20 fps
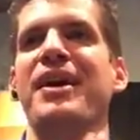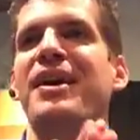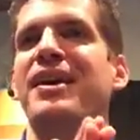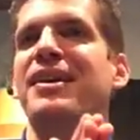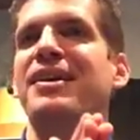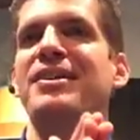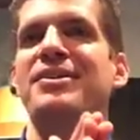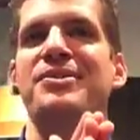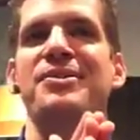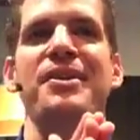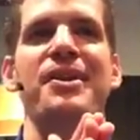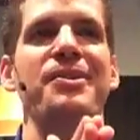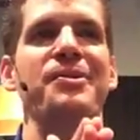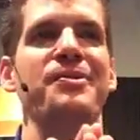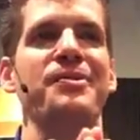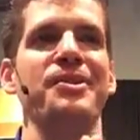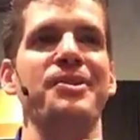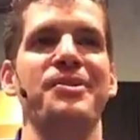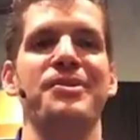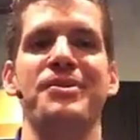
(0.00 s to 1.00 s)
He's not
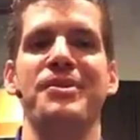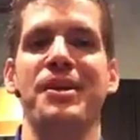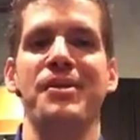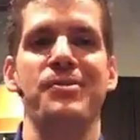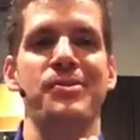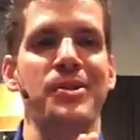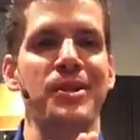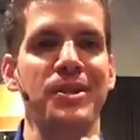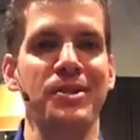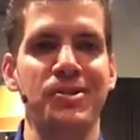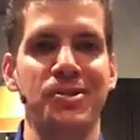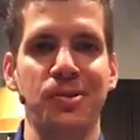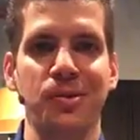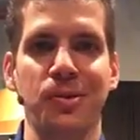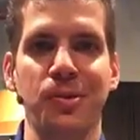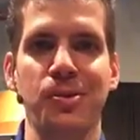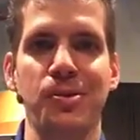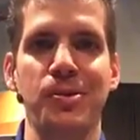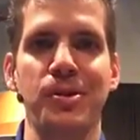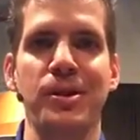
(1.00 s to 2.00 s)
only your Savior, he's your
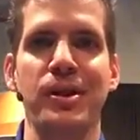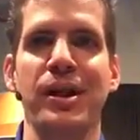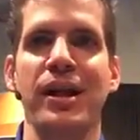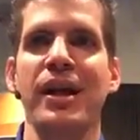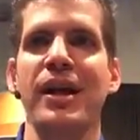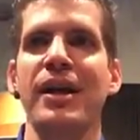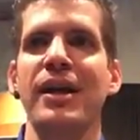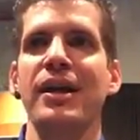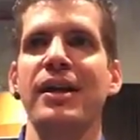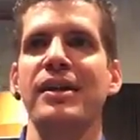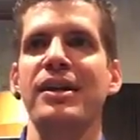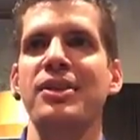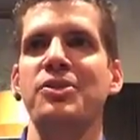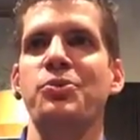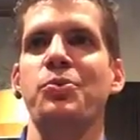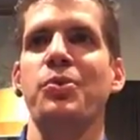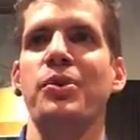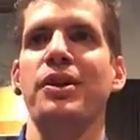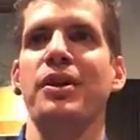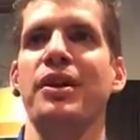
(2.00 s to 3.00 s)
Lord. Guess
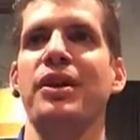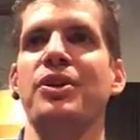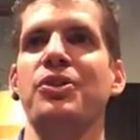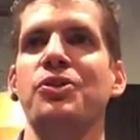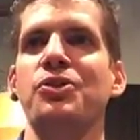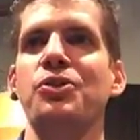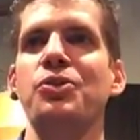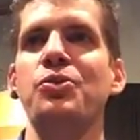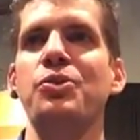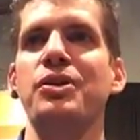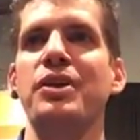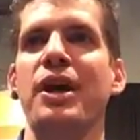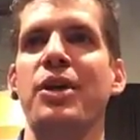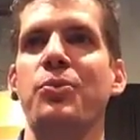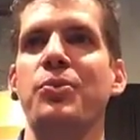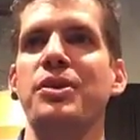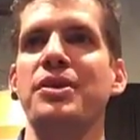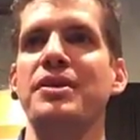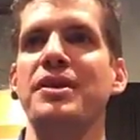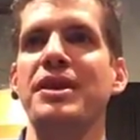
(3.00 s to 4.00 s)
what? You are now
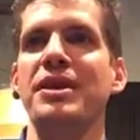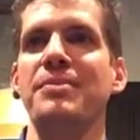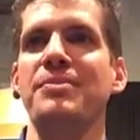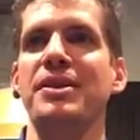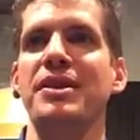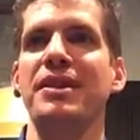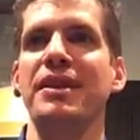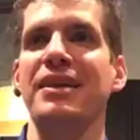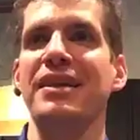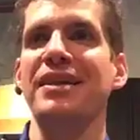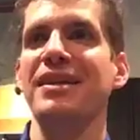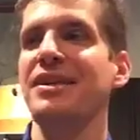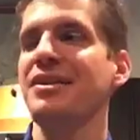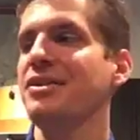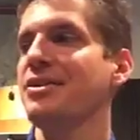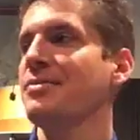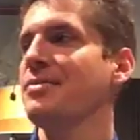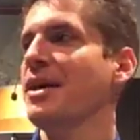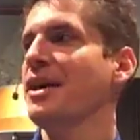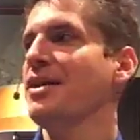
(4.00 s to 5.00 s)
redeemed in the
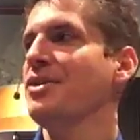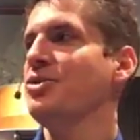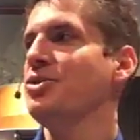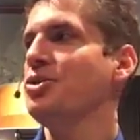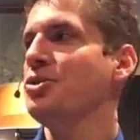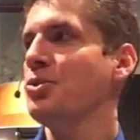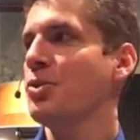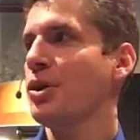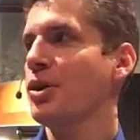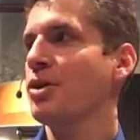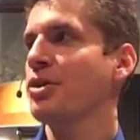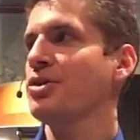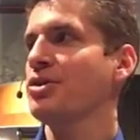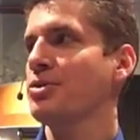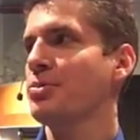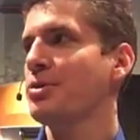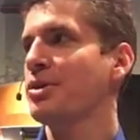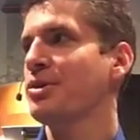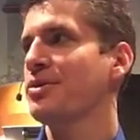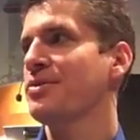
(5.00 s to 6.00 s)
kingdom, and you are your
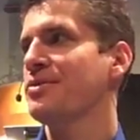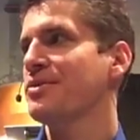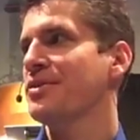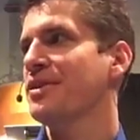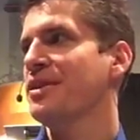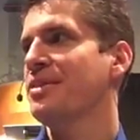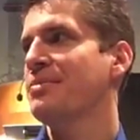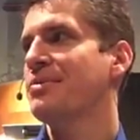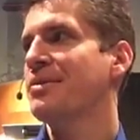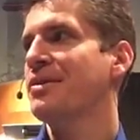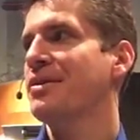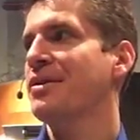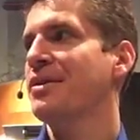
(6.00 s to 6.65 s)
brother's keeper.